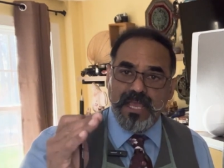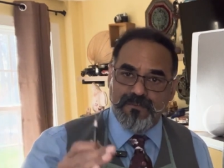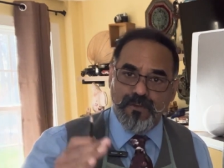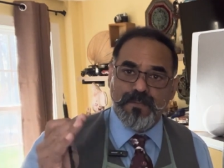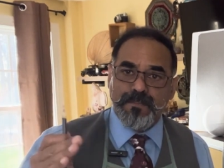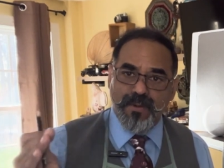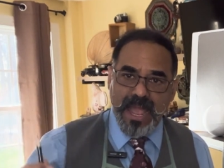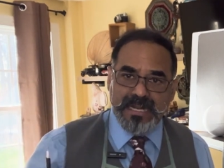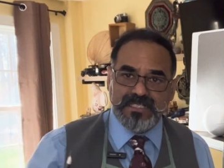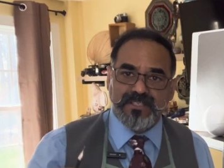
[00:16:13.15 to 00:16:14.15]
if you've been
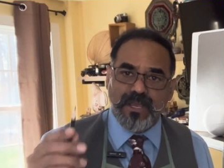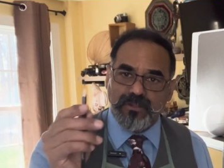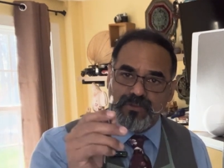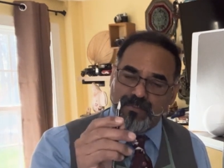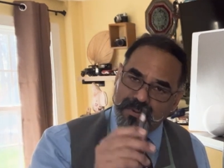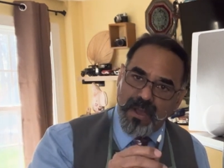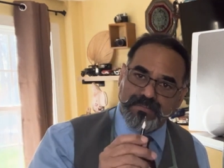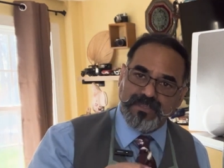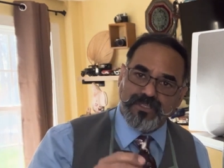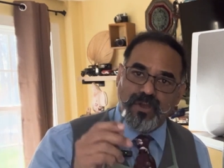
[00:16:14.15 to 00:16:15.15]
practicing, Alan, you'll
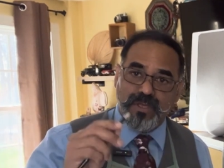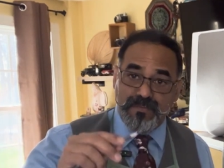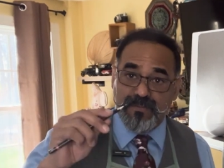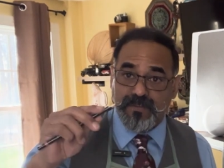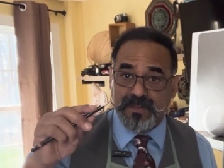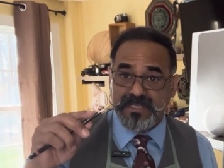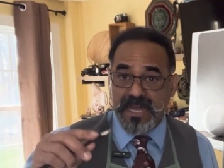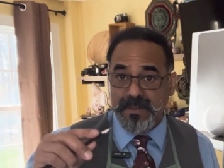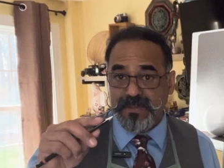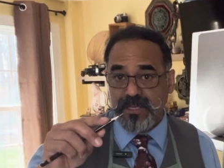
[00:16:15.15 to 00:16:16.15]
probably know even from the
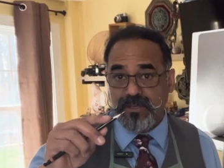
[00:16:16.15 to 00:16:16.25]
time that